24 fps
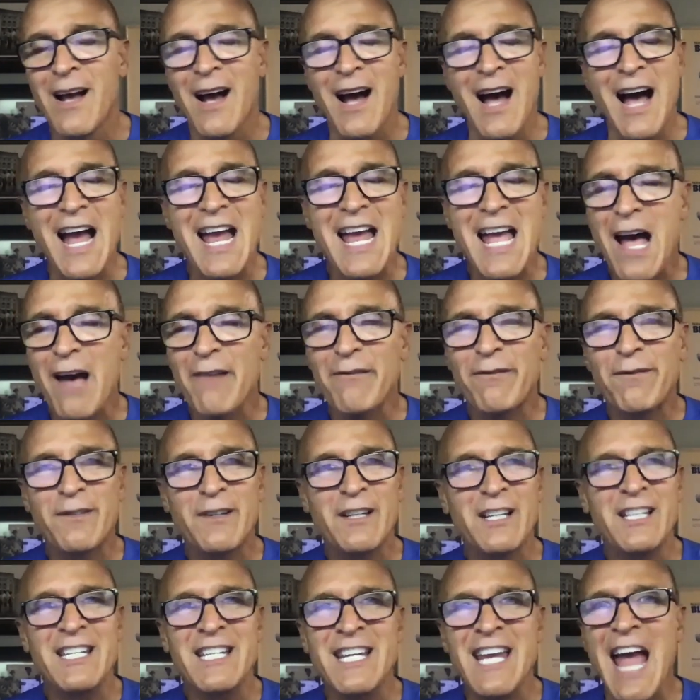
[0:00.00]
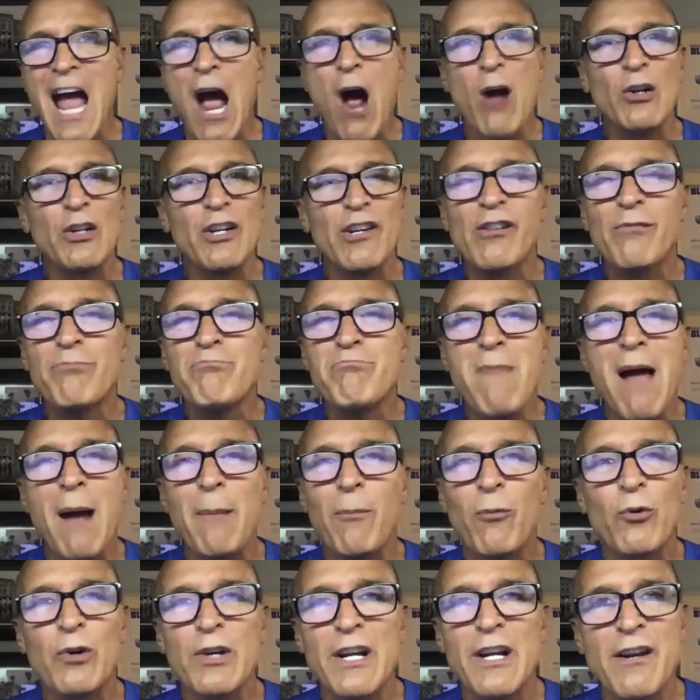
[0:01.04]
I have countless
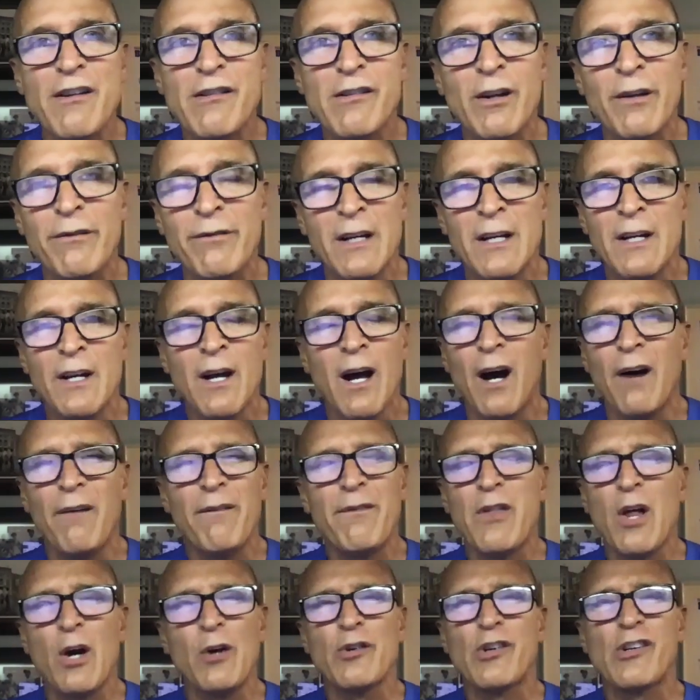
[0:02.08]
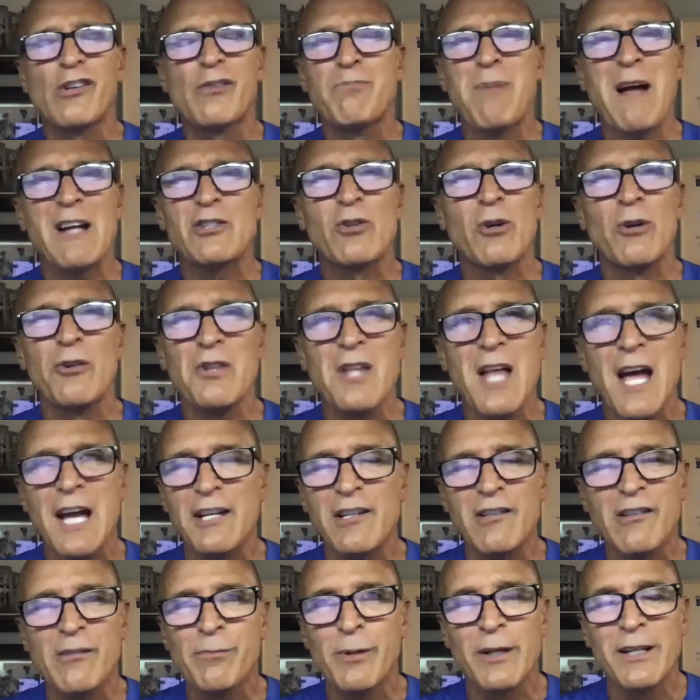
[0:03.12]
memories of those special
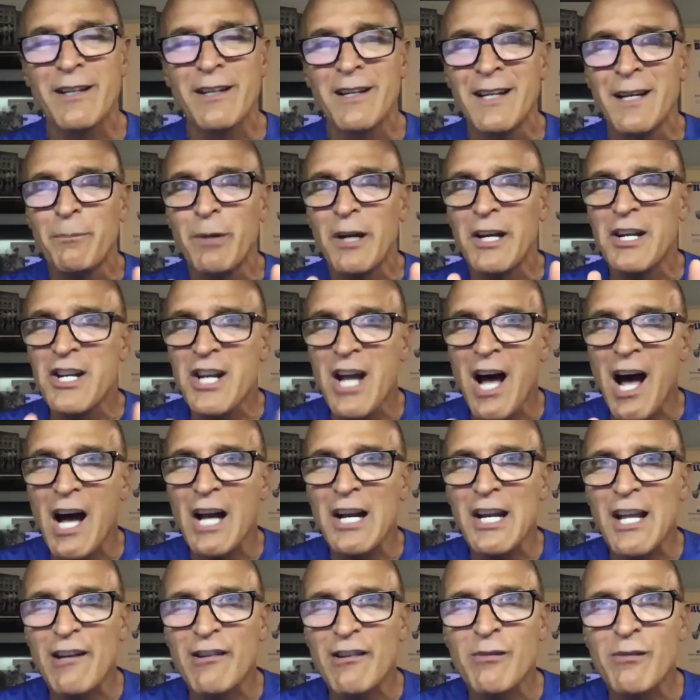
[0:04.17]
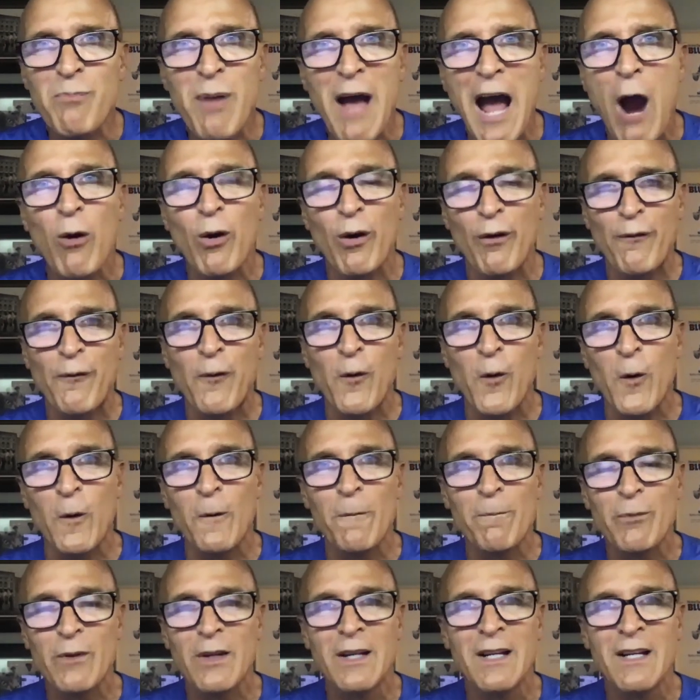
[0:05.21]
nights, but none as
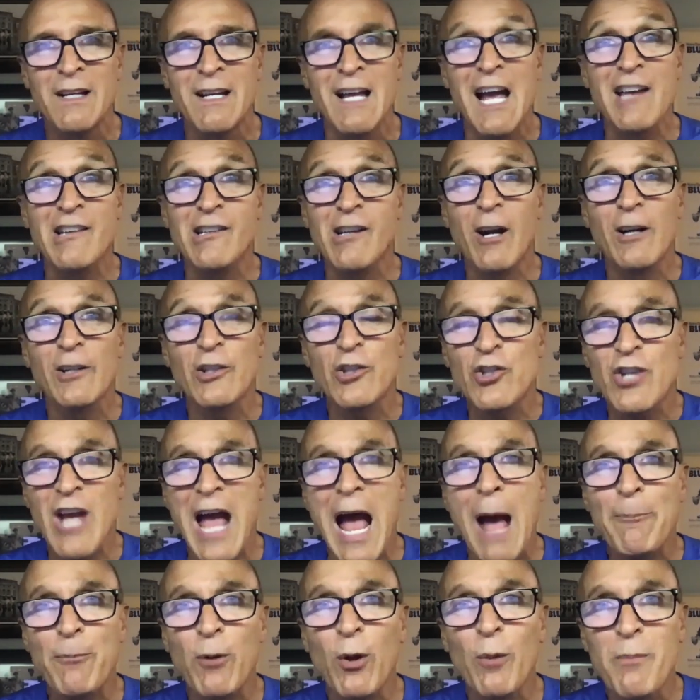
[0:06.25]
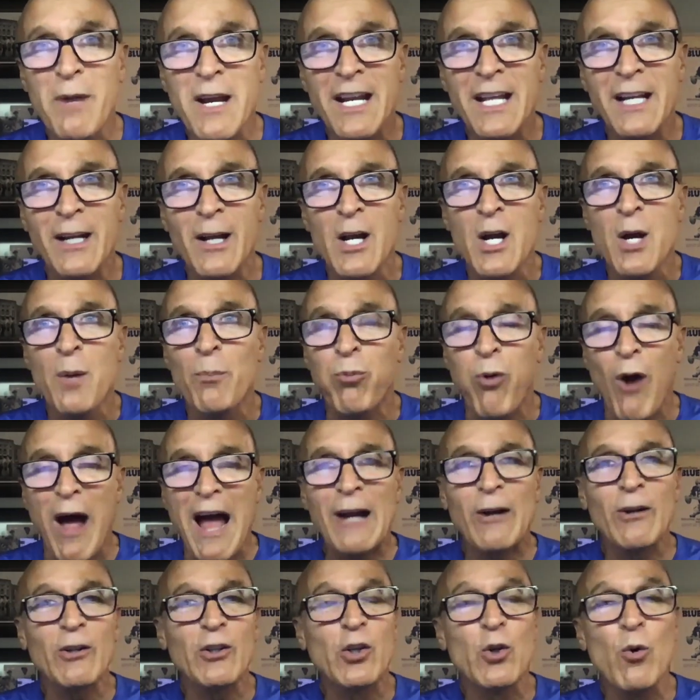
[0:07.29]
powerful as our chapel meeting
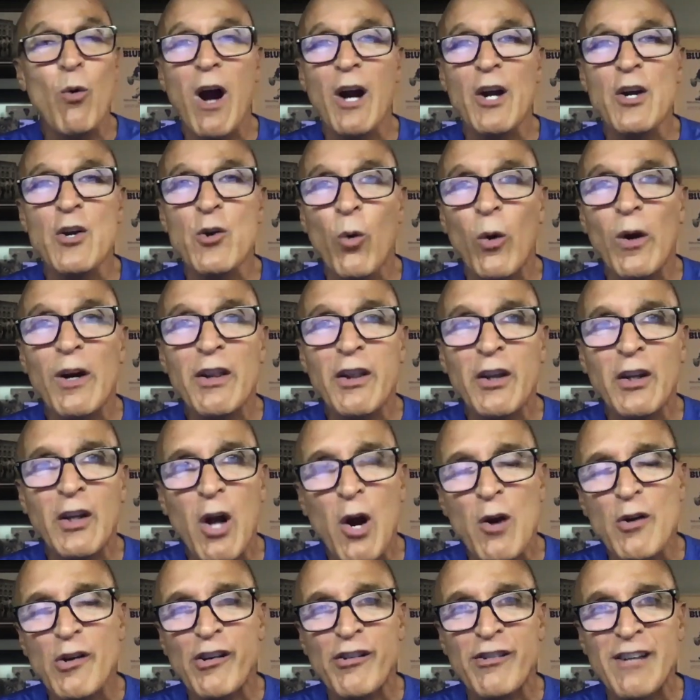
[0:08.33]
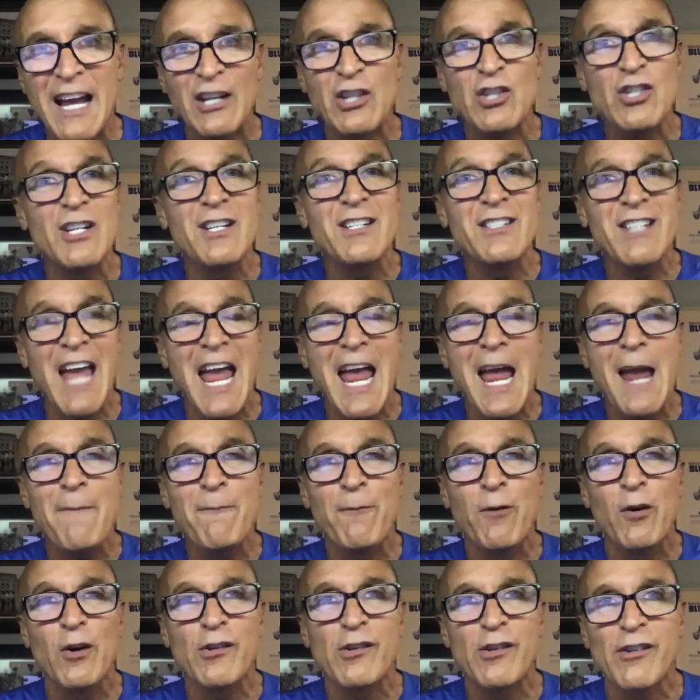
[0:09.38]
prior to our North Coast section game
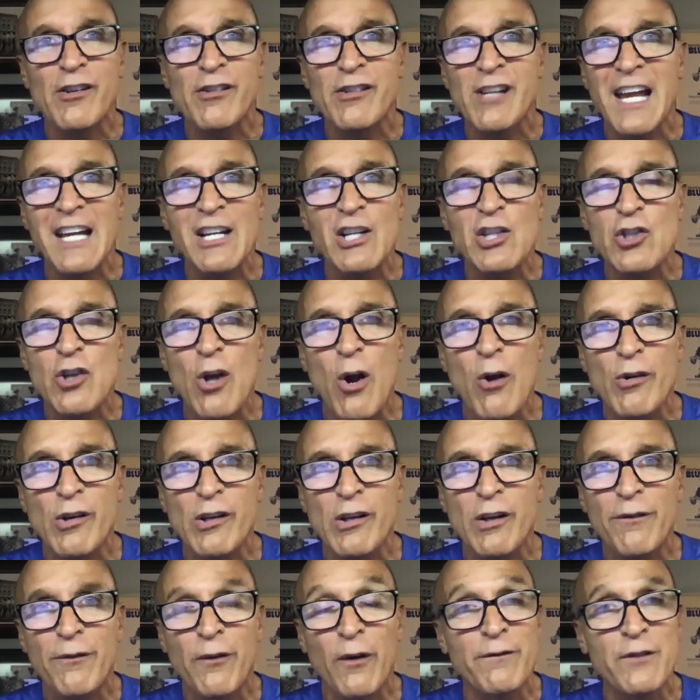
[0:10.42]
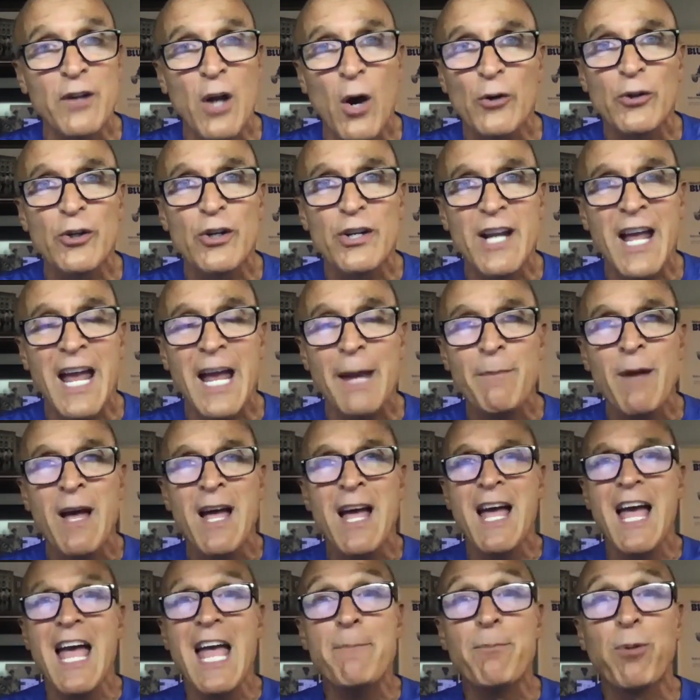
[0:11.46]
versus St. Joseph of Notre Dame,
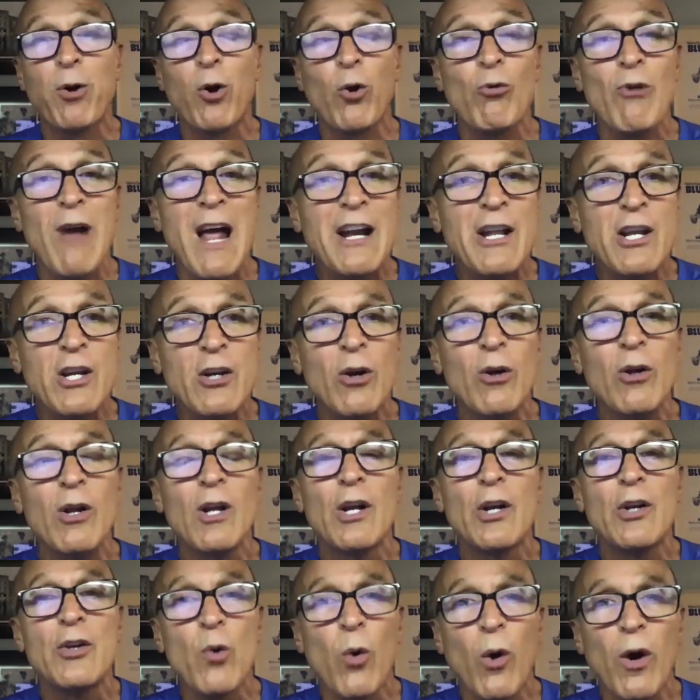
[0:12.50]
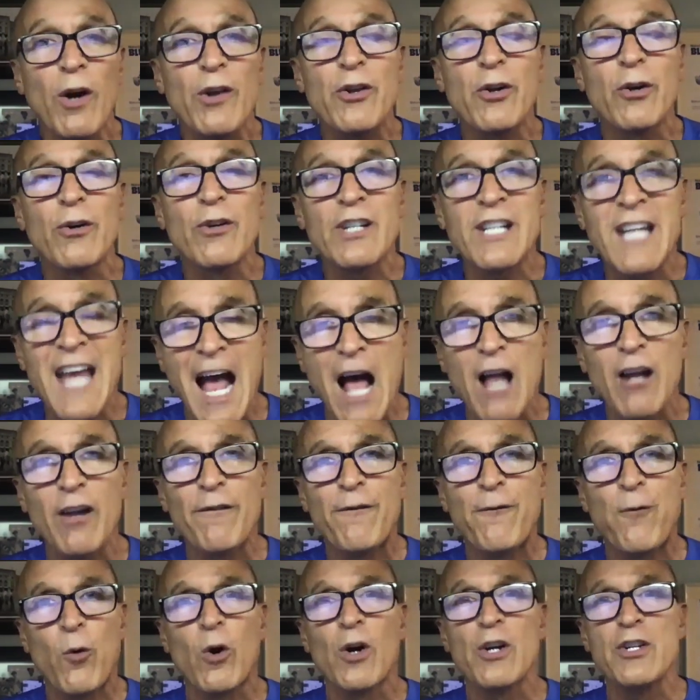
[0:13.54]
a perennial Northern
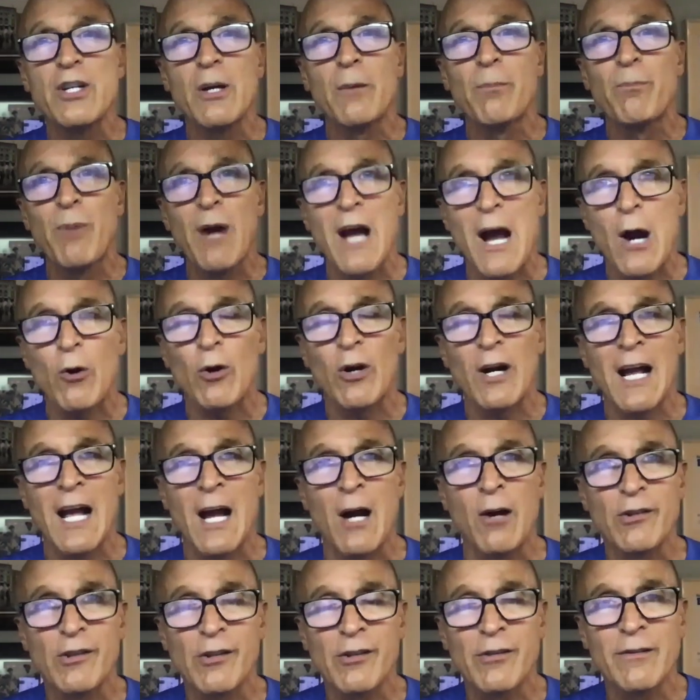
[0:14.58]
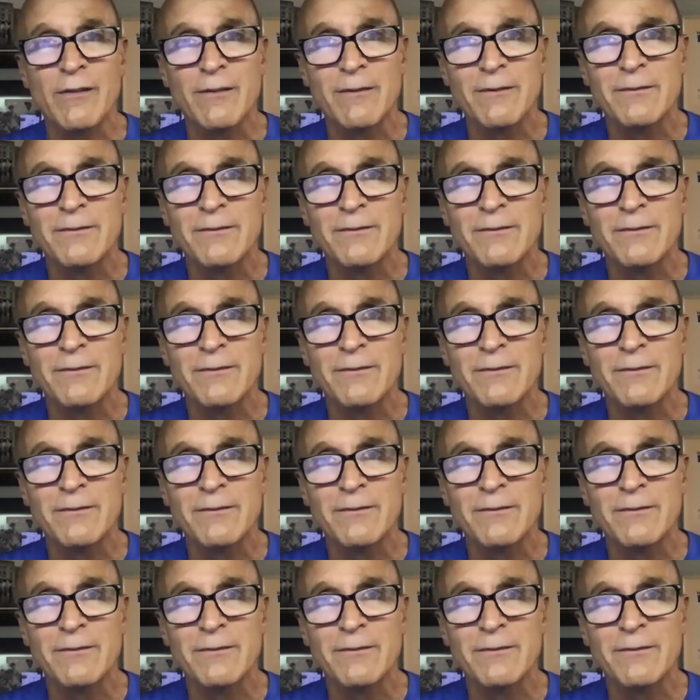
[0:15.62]
California powerhouse.